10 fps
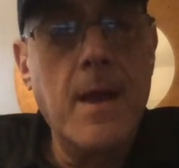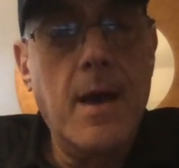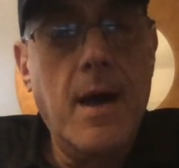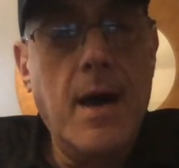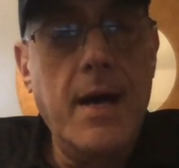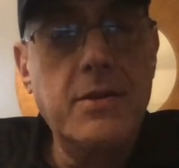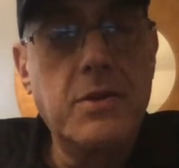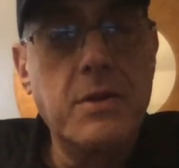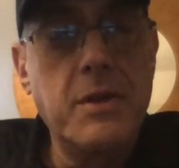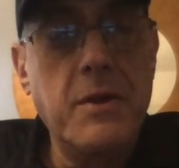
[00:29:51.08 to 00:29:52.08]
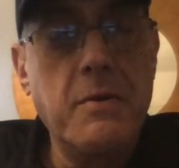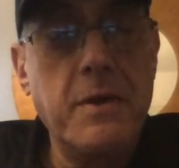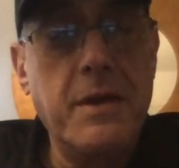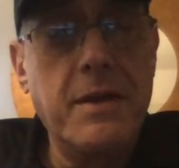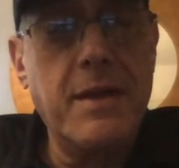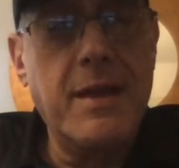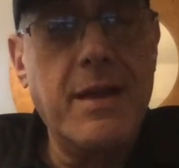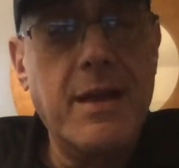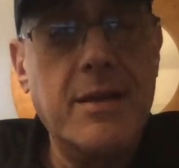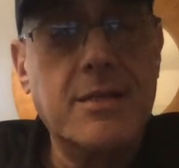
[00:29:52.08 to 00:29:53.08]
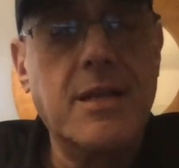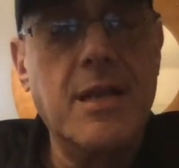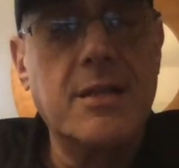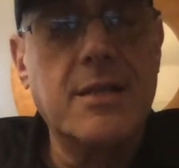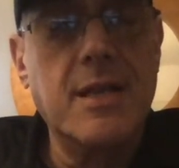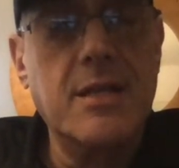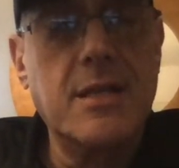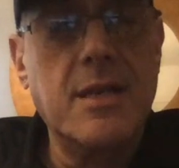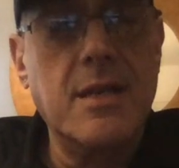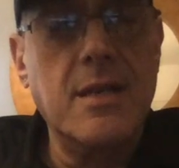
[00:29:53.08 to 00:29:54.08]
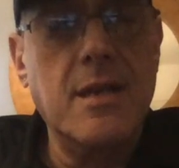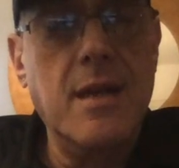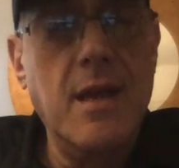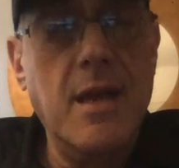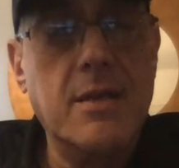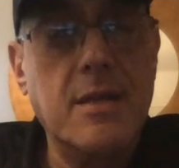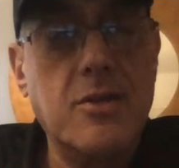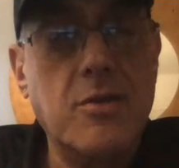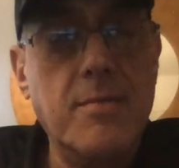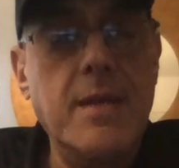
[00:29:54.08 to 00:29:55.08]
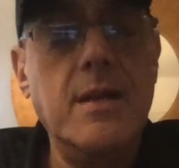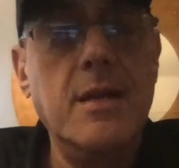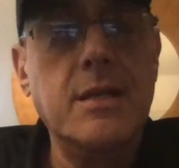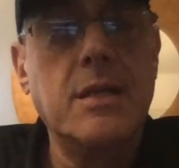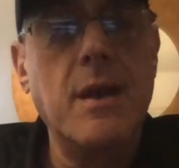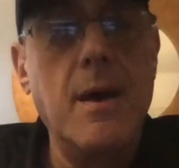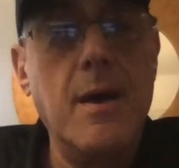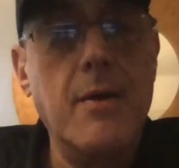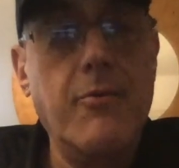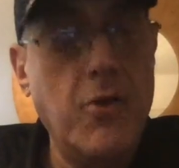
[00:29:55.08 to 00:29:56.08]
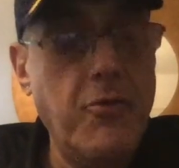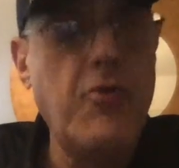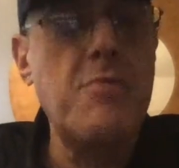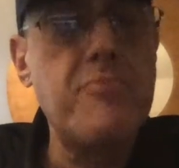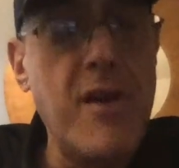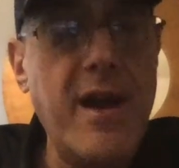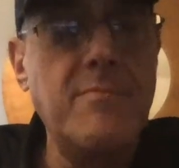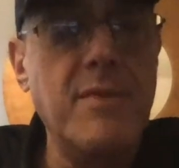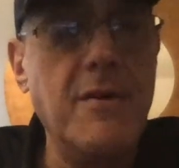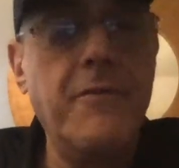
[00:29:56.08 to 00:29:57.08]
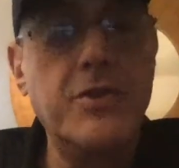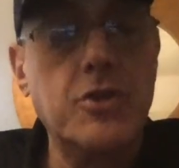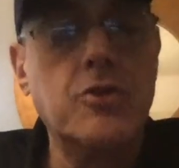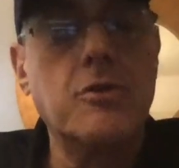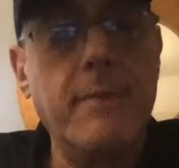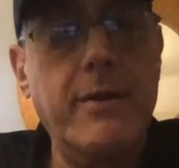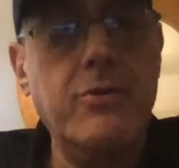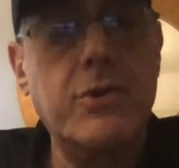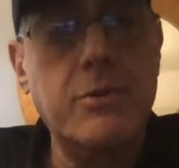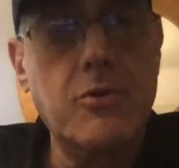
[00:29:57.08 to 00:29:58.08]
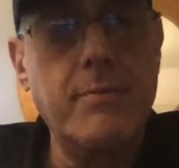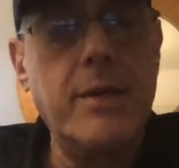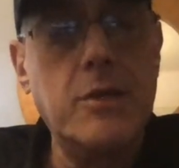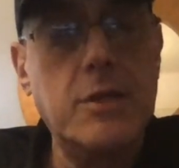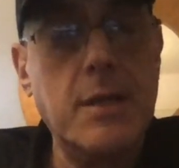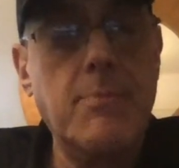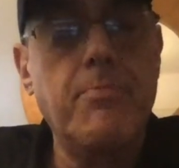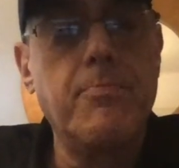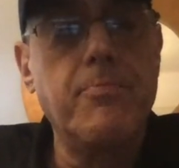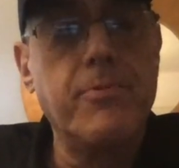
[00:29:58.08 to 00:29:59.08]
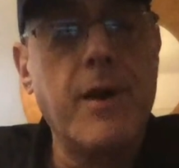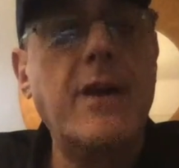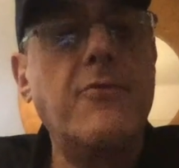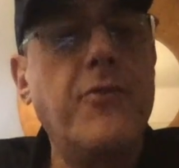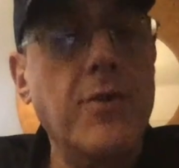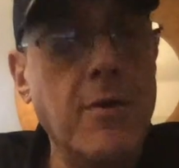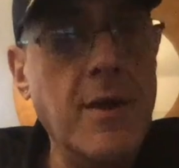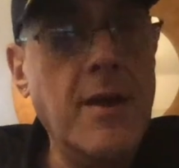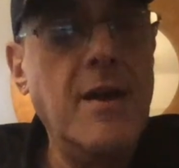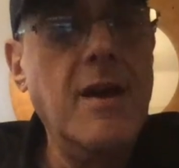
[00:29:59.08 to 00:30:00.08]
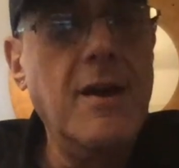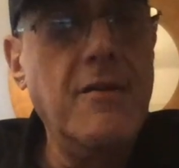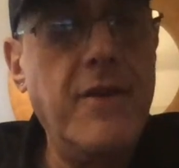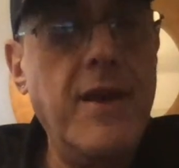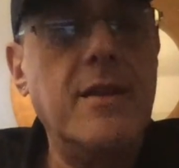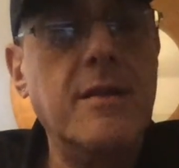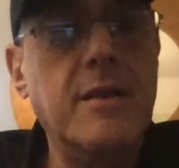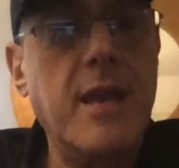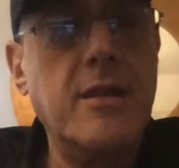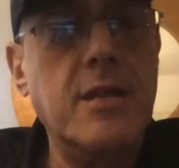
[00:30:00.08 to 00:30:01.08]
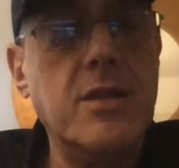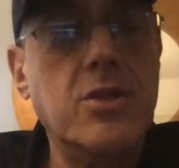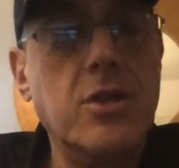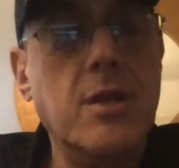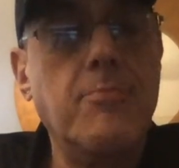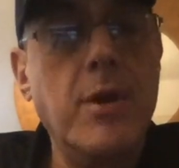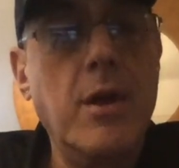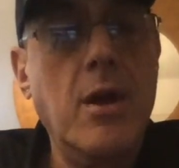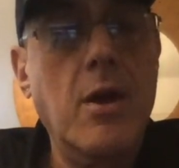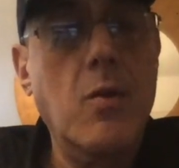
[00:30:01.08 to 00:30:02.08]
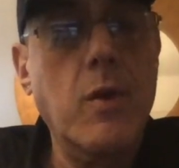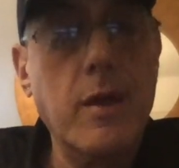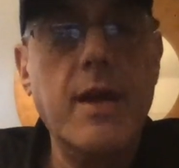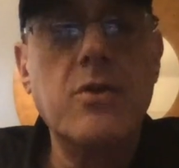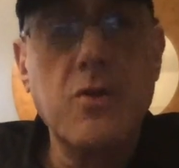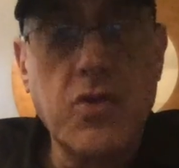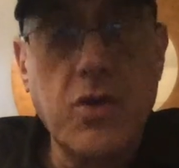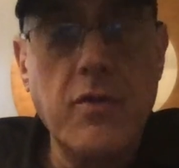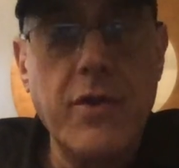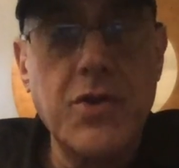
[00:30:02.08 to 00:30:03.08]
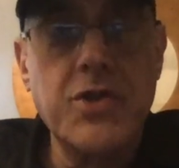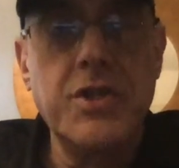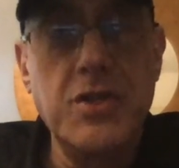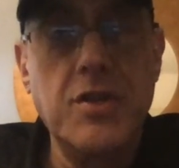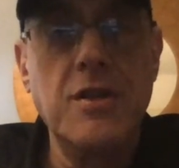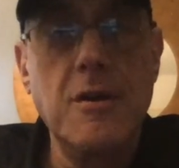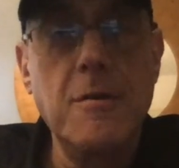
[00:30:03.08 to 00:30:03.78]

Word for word: I, you know, it, it's it's it's a it's a tremendous for for Pride Month. It's a tremendous tremendously prideful event that this ship will enter service this year.